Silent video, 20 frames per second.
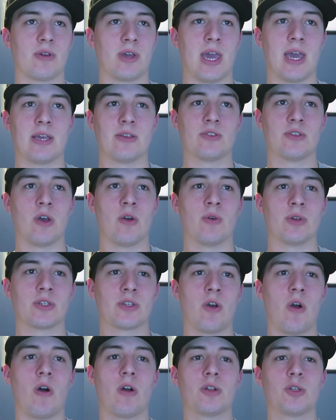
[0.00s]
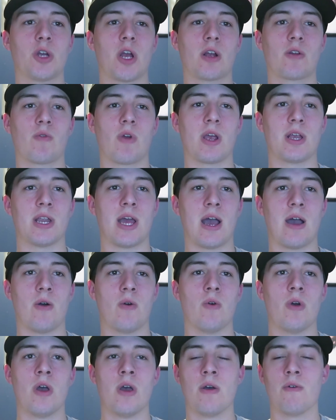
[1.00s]
Okay, so his contract right
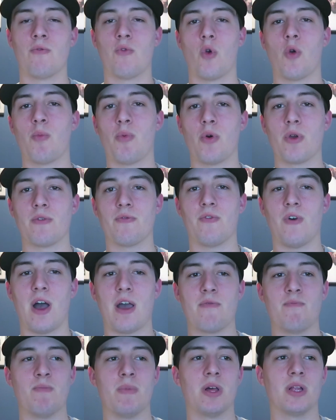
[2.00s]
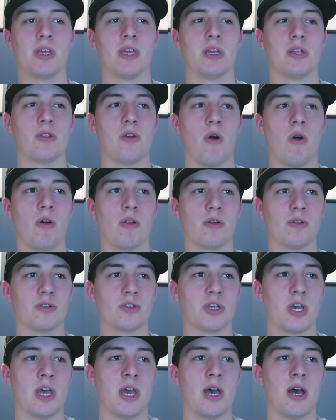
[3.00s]
now, four point five million
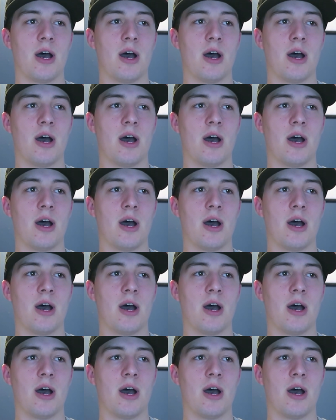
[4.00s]
dollars,